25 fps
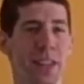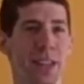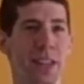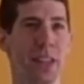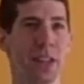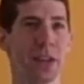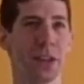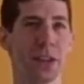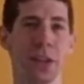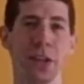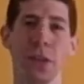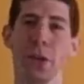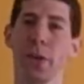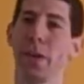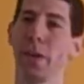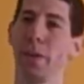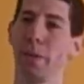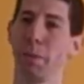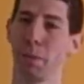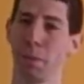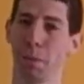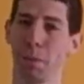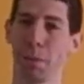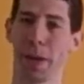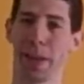either you
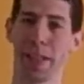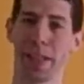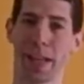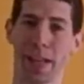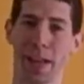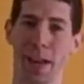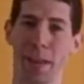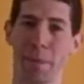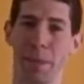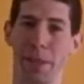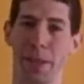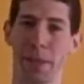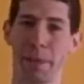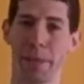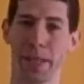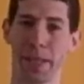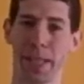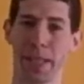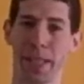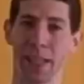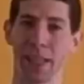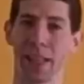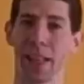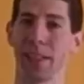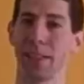can bring that up in the
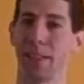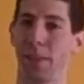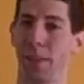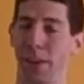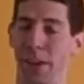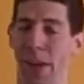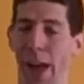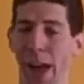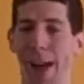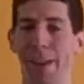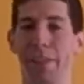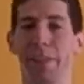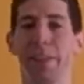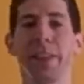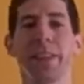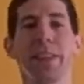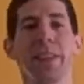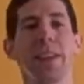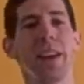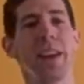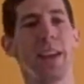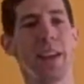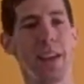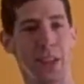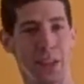beginning of class, if you
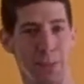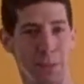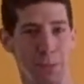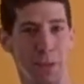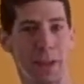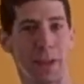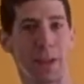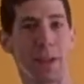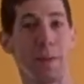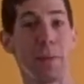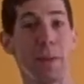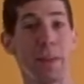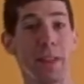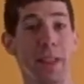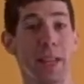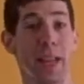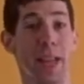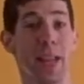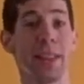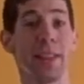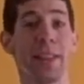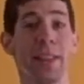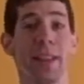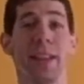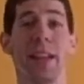haven't, you can bring it up at the
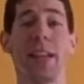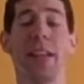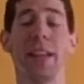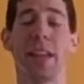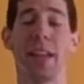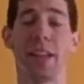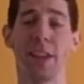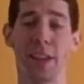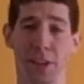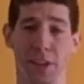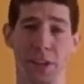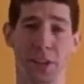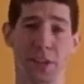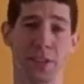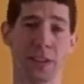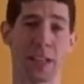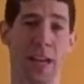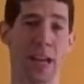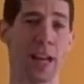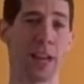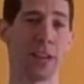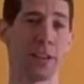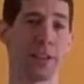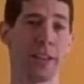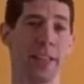end, that an engineer's
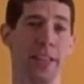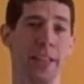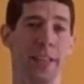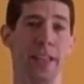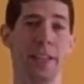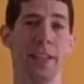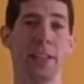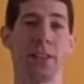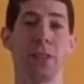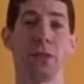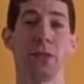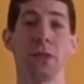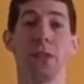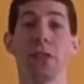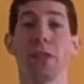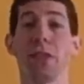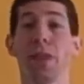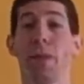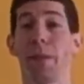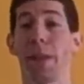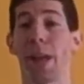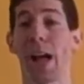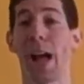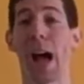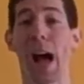salary is
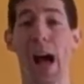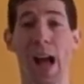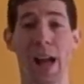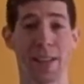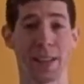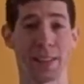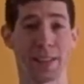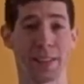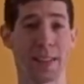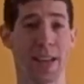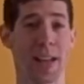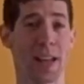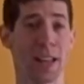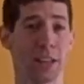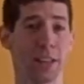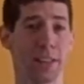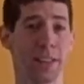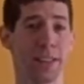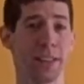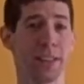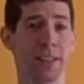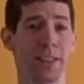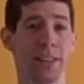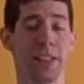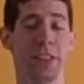some of the highest
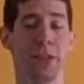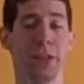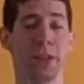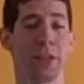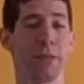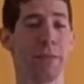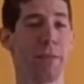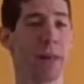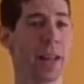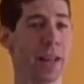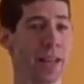salaries that you can